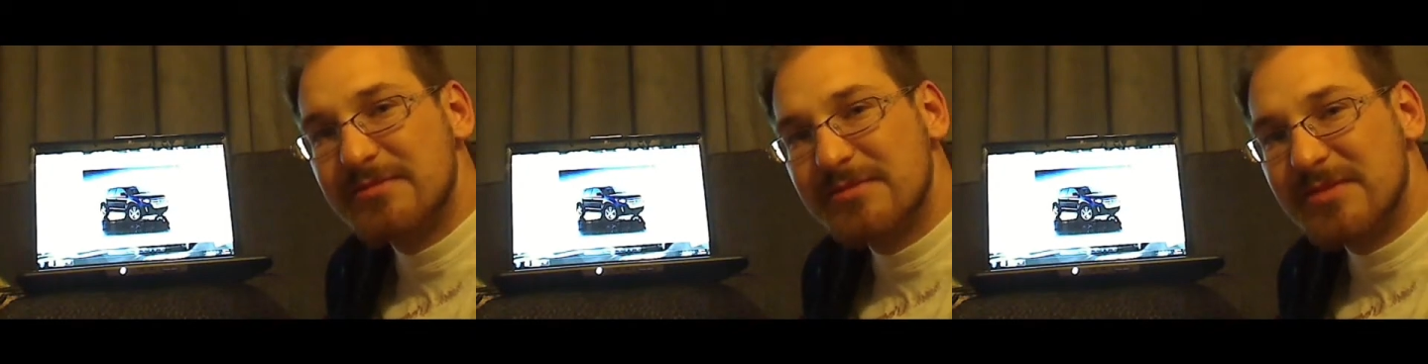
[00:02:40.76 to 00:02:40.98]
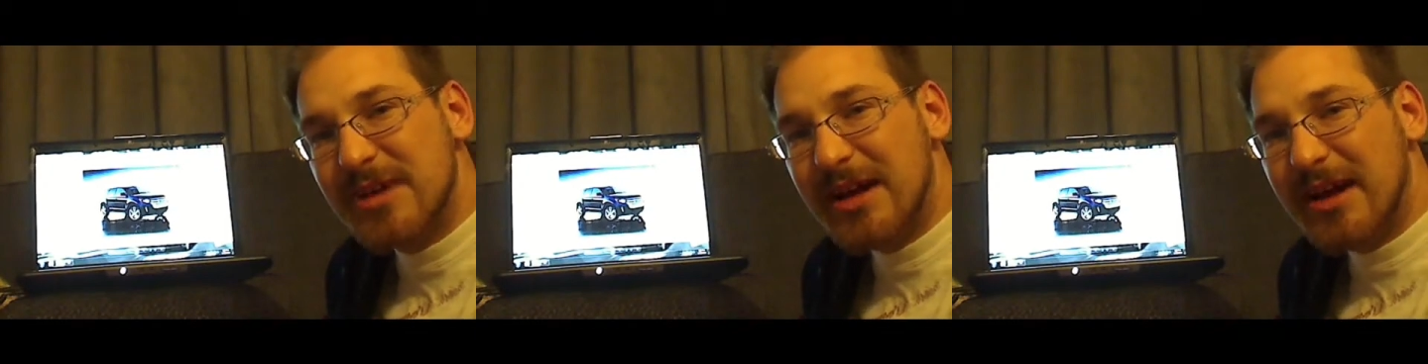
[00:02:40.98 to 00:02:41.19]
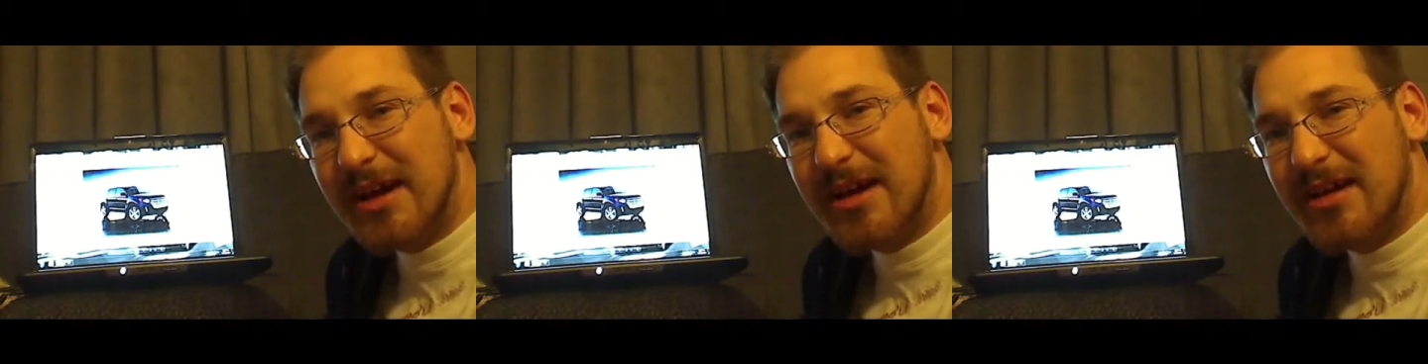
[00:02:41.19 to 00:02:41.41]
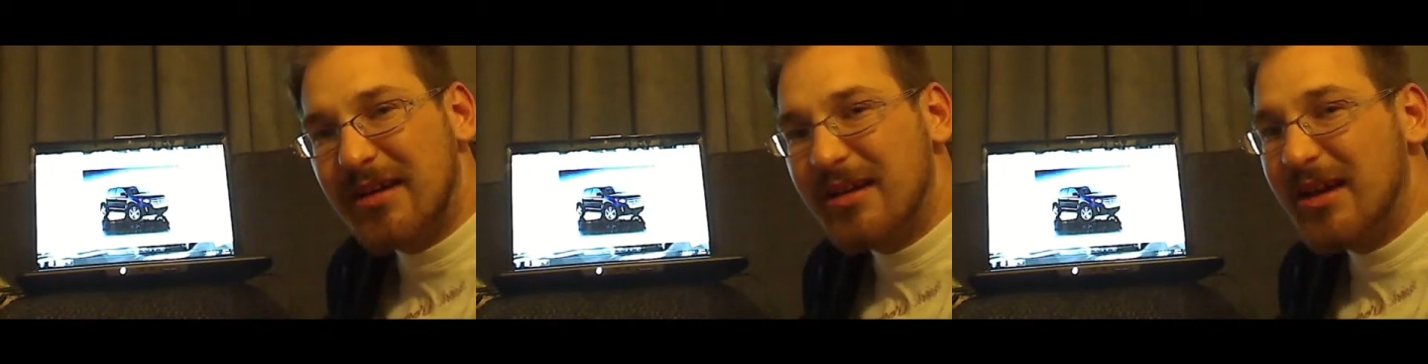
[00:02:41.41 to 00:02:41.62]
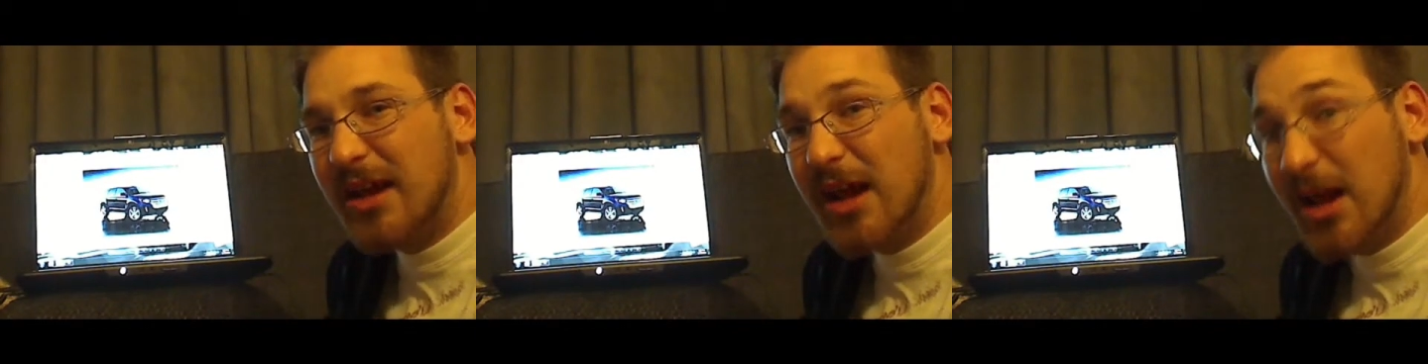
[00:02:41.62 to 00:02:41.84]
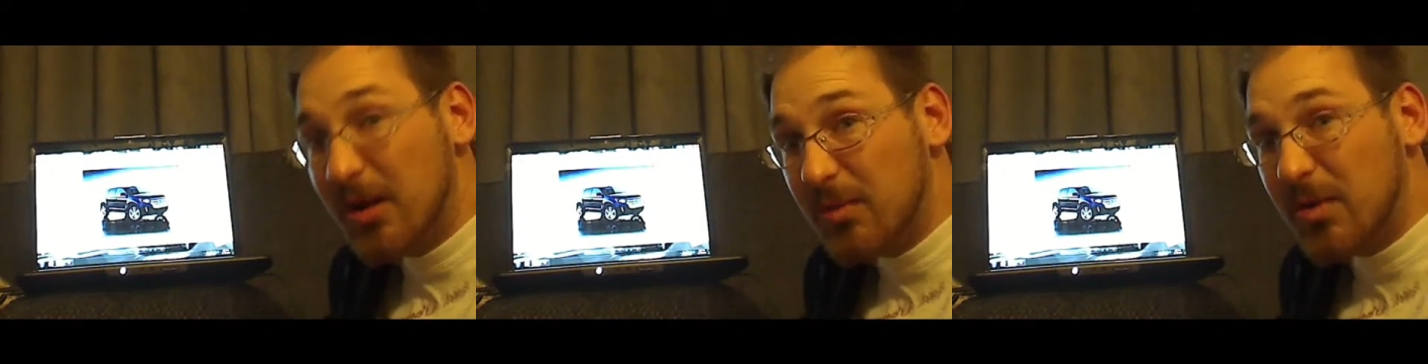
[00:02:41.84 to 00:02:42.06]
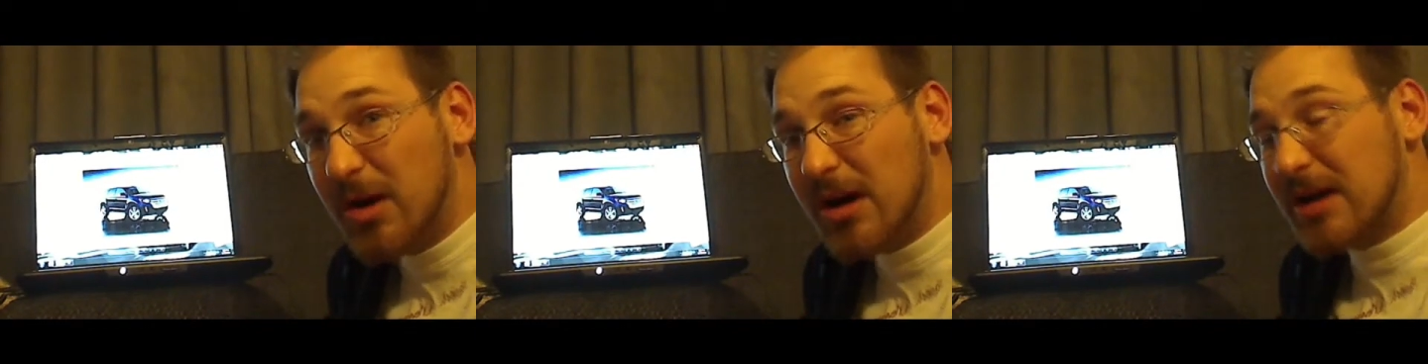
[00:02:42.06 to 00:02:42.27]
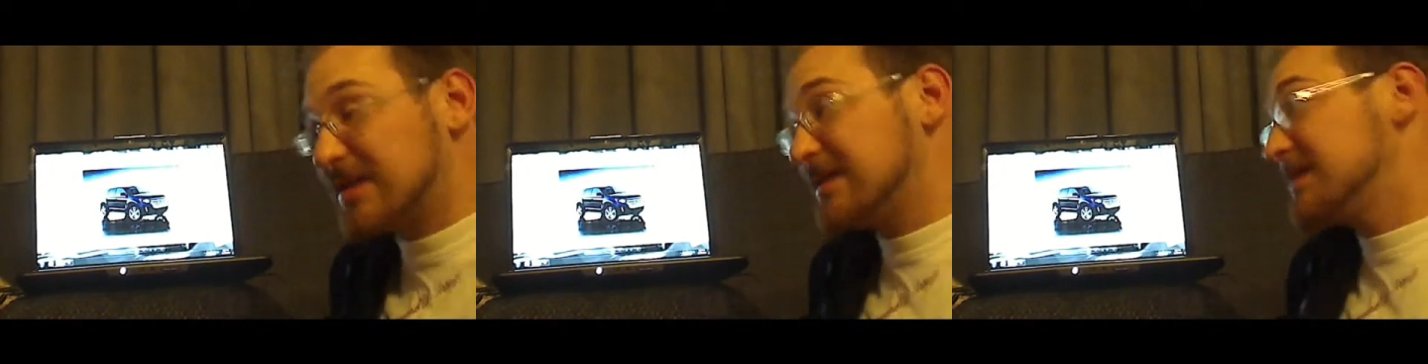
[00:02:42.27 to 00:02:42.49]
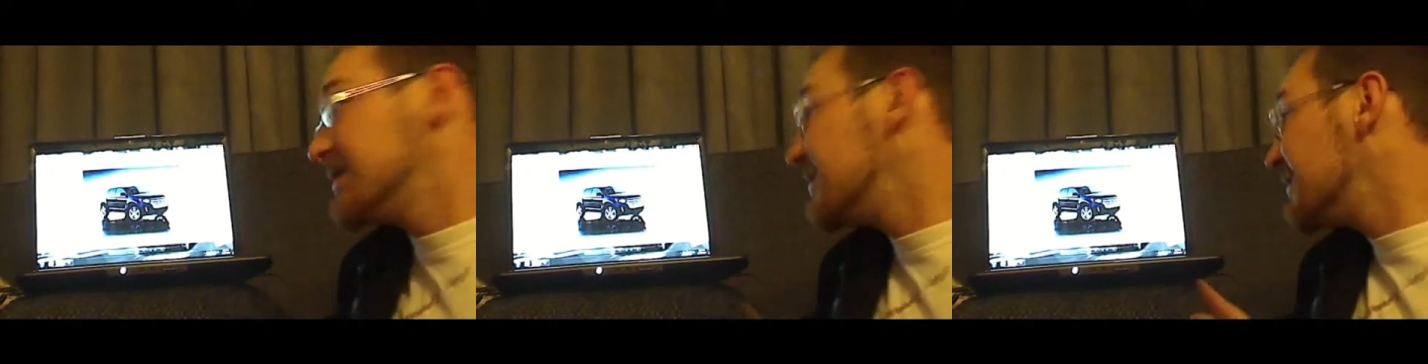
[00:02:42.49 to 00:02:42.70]
but hey, it
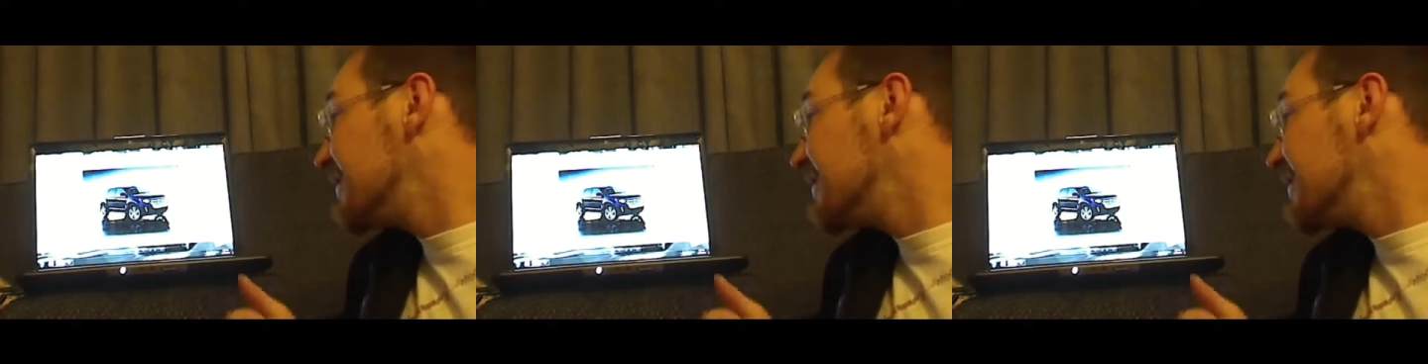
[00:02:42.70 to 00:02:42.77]
works.